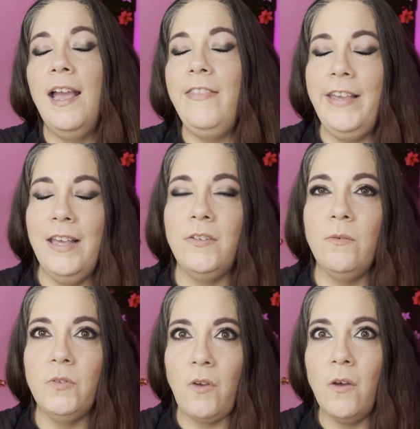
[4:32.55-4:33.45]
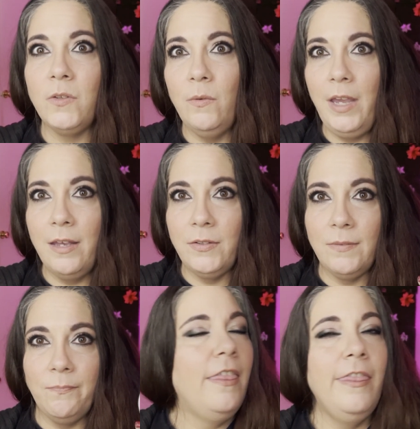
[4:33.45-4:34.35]
And the answer was also
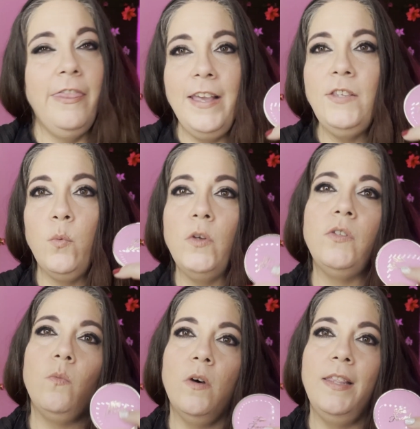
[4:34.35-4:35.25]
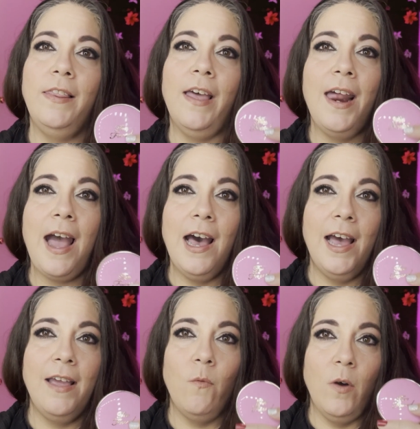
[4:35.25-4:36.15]
yes. This was the one that
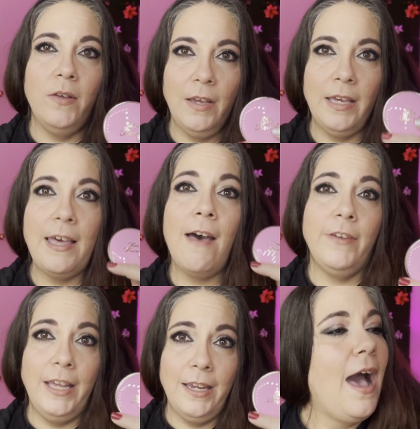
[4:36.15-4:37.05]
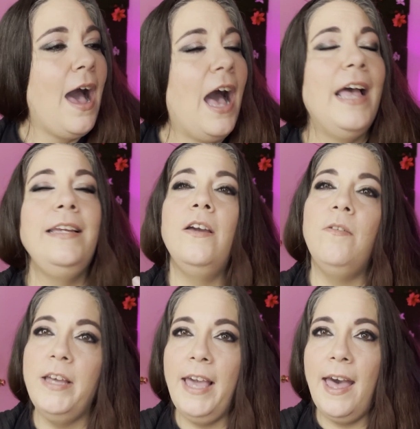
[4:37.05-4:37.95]
I was coveting. I know
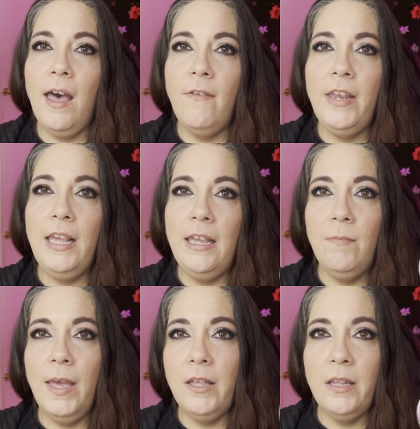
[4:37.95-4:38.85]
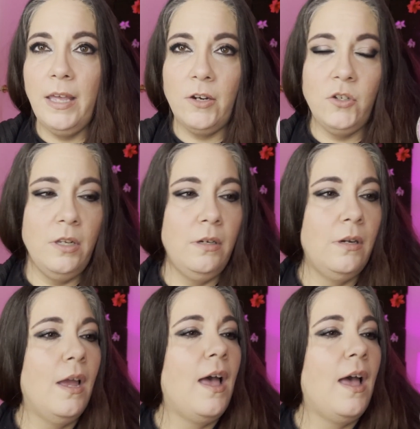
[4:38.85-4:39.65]
I have it in my collection.